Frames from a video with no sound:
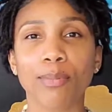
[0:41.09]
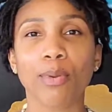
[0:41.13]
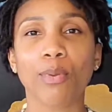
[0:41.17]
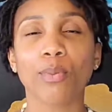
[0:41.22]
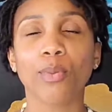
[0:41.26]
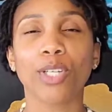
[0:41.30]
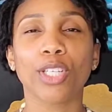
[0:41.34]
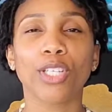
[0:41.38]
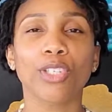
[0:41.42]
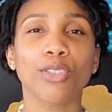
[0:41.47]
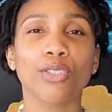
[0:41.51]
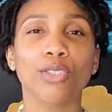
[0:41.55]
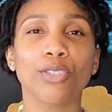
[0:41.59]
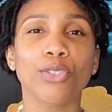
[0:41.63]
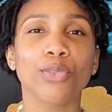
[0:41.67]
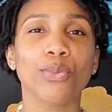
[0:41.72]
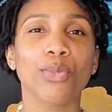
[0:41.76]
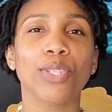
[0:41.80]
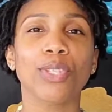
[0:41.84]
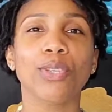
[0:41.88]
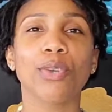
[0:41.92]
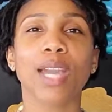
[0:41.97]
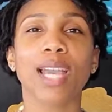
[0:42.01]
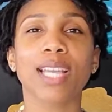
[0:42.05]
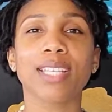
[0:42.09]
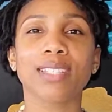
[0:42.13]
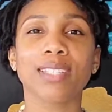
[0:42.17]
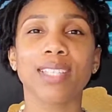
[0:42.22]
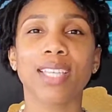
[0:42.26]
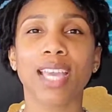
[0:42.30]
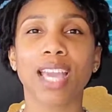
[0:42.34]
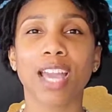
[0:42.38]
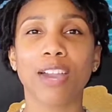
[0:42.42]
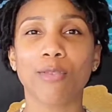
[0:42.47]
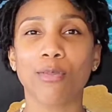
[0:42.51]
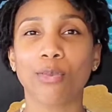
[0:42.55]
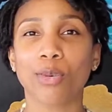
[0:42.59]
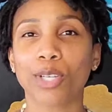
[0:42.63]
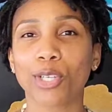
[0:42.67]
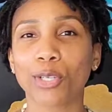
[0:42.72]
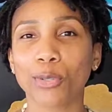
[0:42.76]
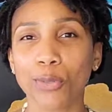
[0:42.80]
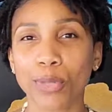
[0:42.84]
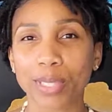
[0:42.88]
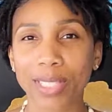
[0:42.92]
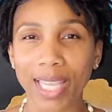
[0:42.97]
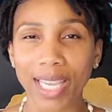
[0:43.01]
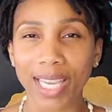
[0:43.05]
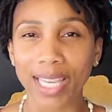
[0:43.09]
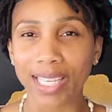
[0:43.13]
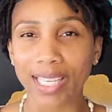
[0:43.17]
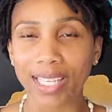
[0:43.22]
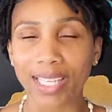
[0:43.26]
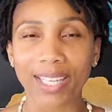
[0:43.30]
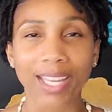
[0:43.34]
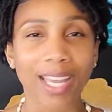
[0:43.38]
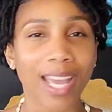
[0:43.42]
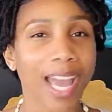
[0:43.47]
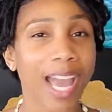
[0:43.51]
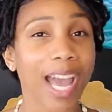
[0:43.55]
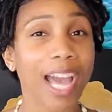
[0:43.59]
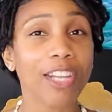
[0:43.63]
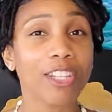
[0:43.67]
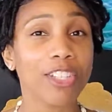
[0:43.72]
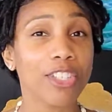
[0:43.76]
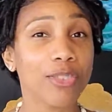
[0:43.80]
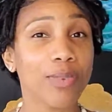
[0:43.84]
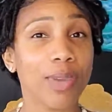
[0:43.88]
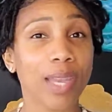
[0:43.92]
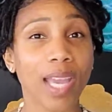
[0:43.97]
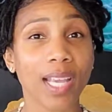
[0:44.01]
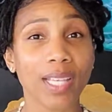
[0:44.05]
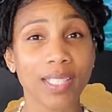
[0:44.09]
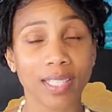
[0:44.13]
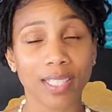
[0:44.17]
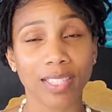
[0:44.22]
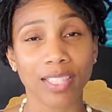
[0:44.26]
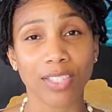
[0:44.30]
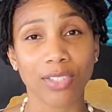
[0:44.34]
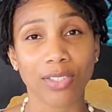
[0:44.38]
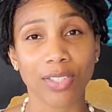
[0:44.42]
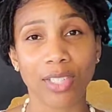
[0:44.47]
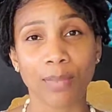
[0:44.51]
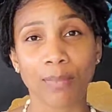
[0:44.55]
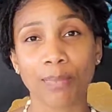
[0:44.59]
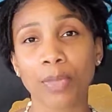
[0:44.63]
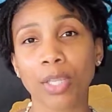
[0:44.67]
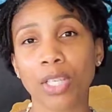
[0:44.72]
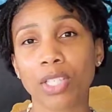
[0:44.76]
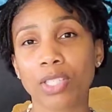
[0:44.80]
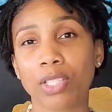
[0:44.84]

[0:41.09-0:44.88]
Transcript: but what do you do when you actually have one created? How do you execute it?